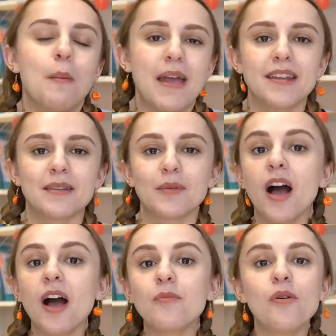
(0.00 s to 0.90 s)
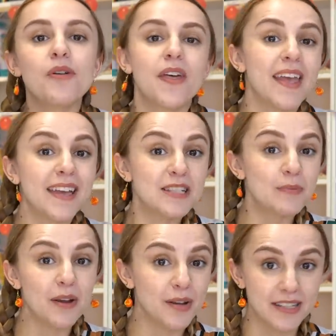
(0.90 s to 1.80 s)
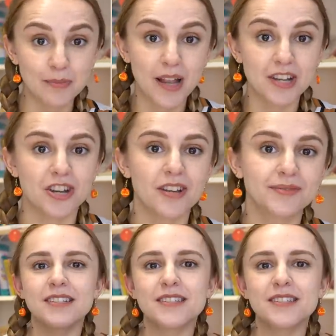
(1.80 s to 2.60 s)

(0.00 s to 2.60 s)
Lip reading: made them come or that they experience pleasure.